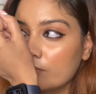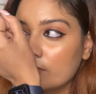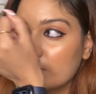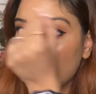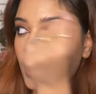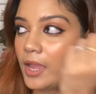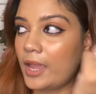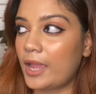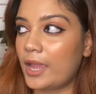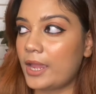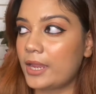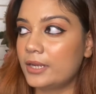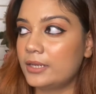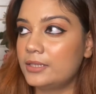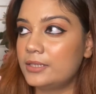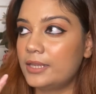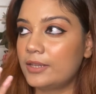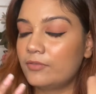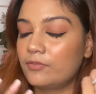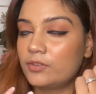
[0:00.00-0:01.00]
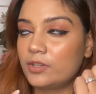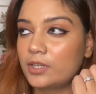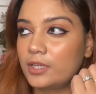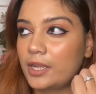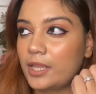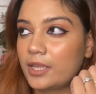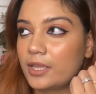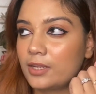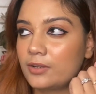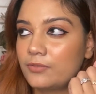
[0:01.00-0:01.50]
and
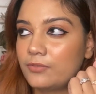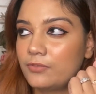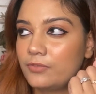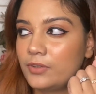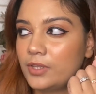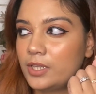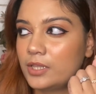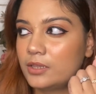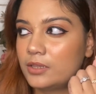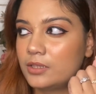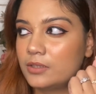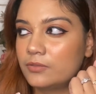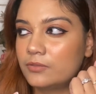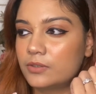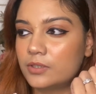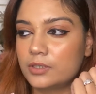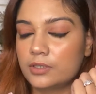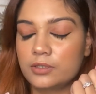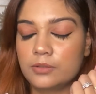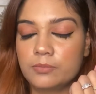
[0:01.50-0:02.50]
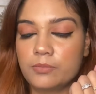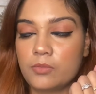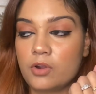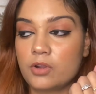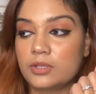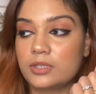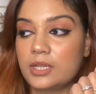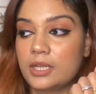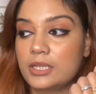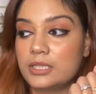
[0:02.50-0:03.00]
definitely I can feel the
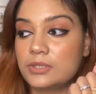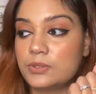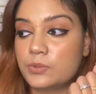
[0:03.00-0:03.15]
bergamot as